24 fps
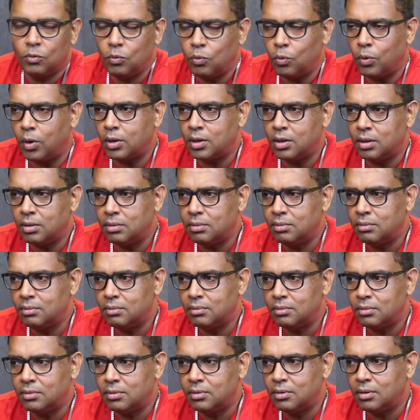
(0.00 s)
what
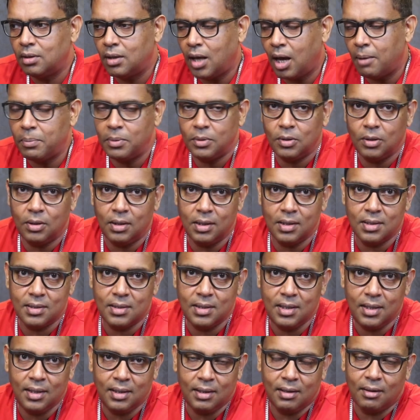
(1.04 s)
happened to
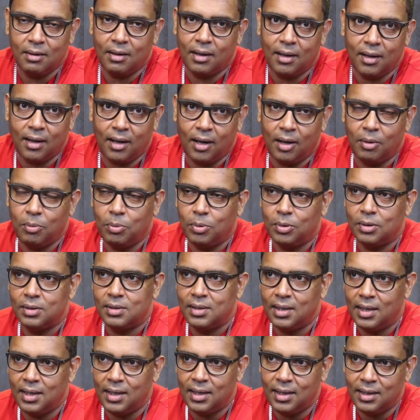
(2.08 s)
Disney? I would
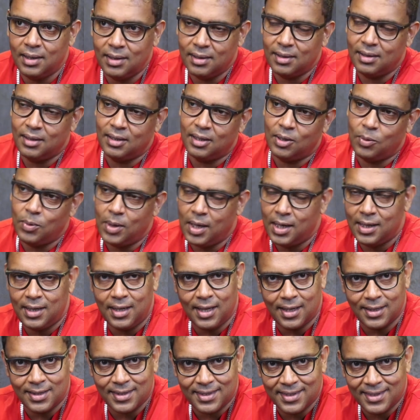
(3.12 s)
say in a way,
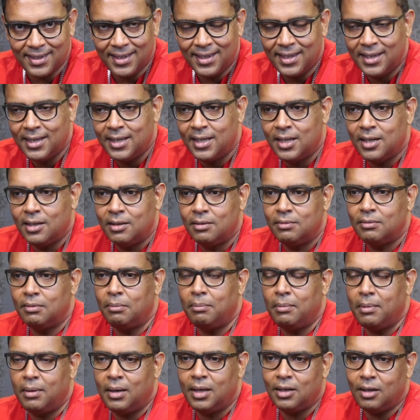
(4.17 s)
yes. The
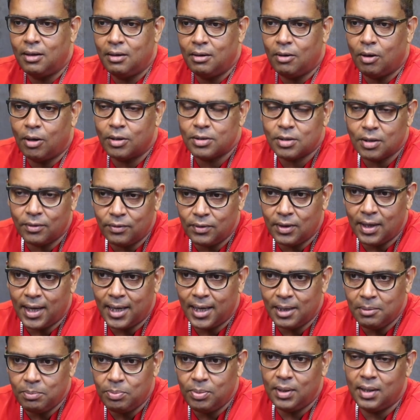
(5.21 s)
main loss of the
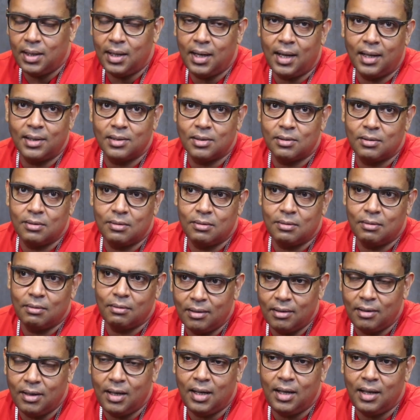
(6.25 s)
IPL has
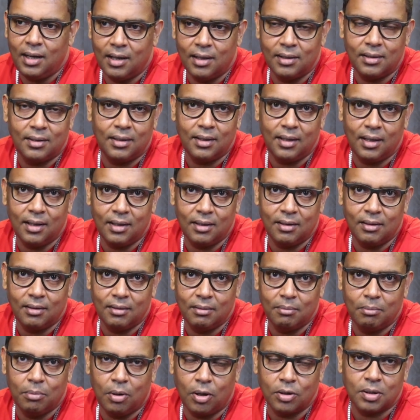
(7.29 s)
really hurt their
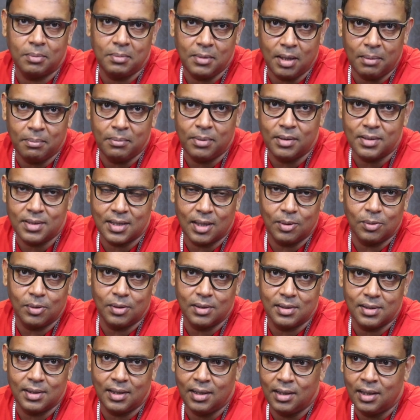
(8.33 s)
bottom numbers, I
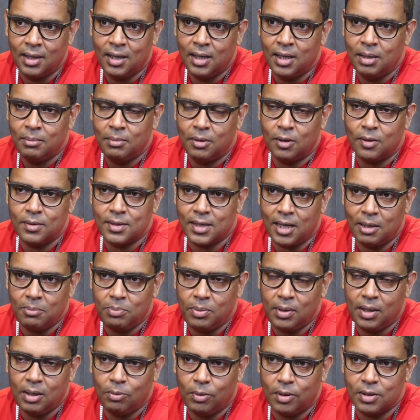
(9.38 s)
would say, because
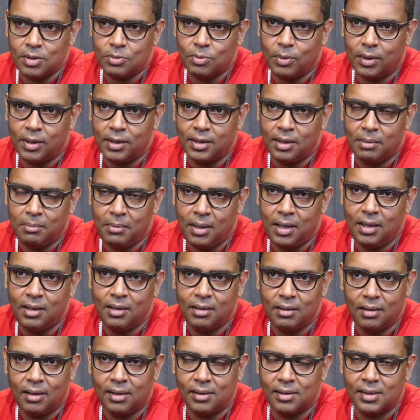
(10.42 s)
IPL was one of the
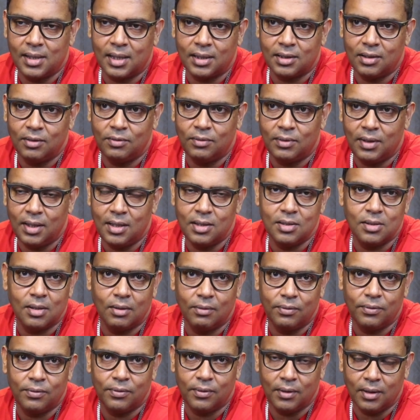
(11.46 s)
main attractive things
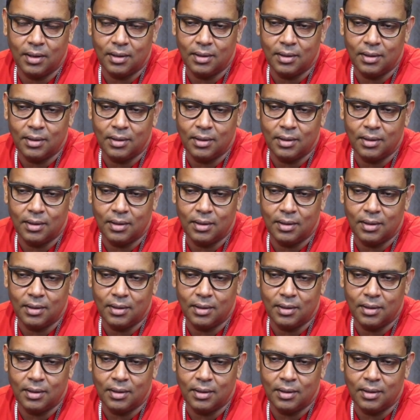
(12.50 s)
of